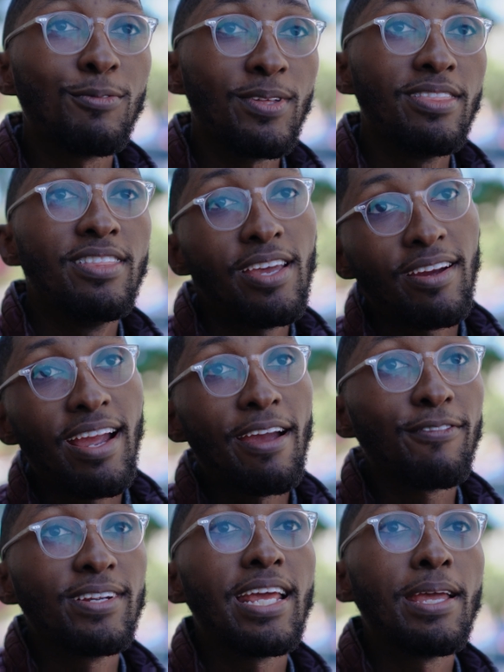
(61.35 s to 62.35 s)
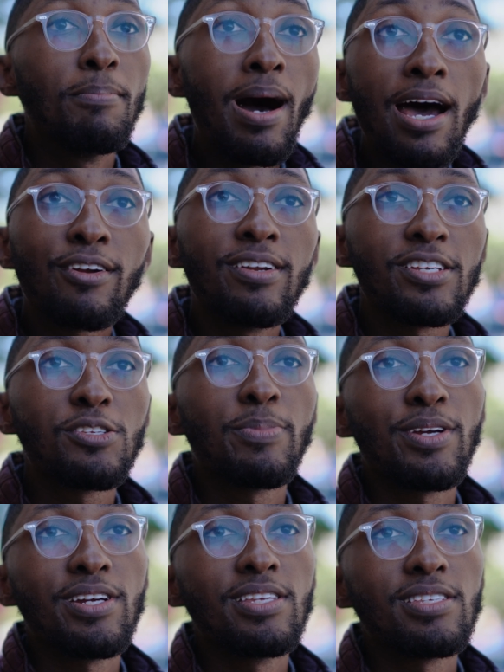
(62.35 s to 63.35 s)
with their everyday modern
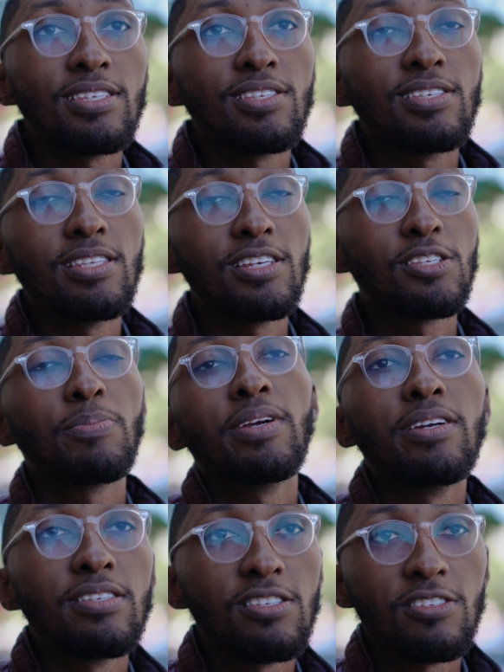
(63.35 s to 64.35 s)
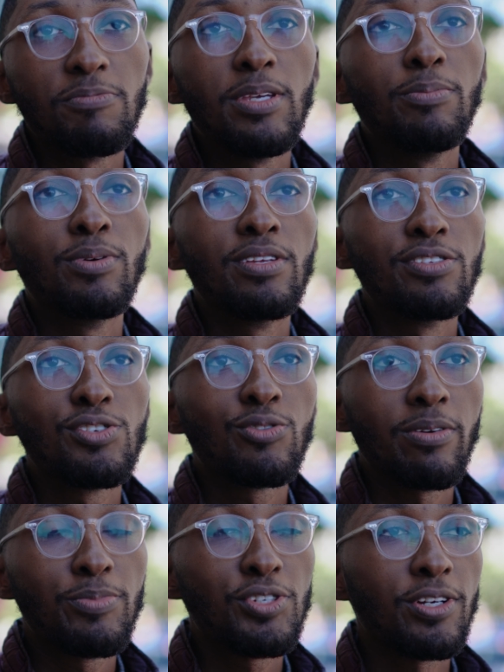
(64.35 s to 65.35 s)
experiences to the experiences of people in
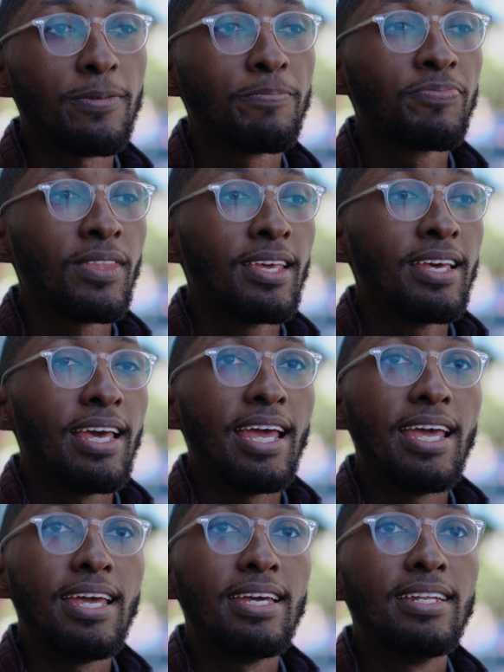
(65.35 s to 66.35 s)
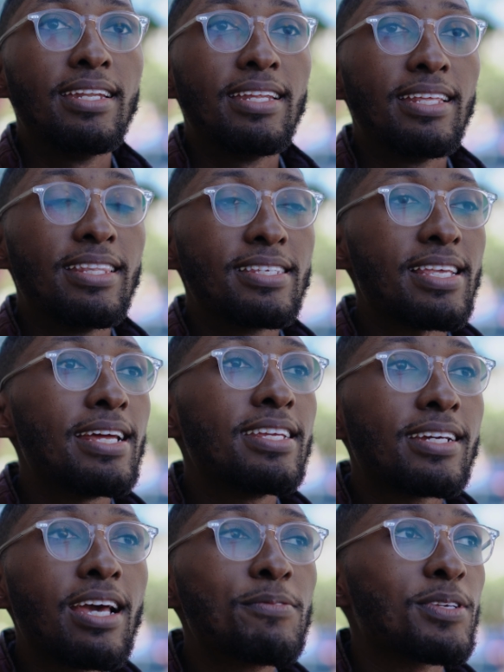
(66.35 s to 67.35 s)
Scripture. And this
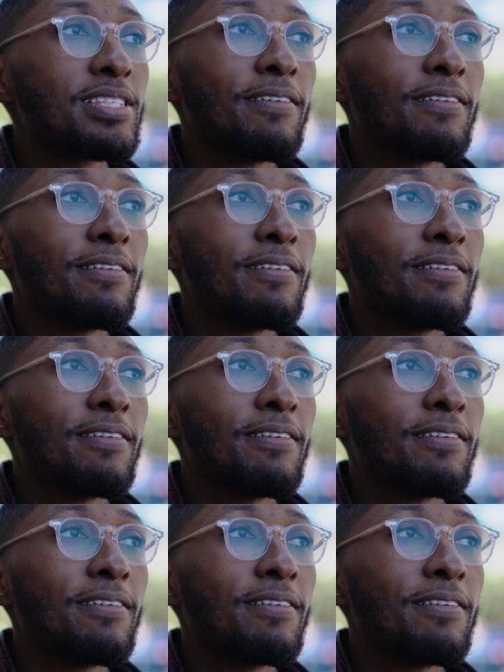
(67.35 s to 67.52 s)
idea comes because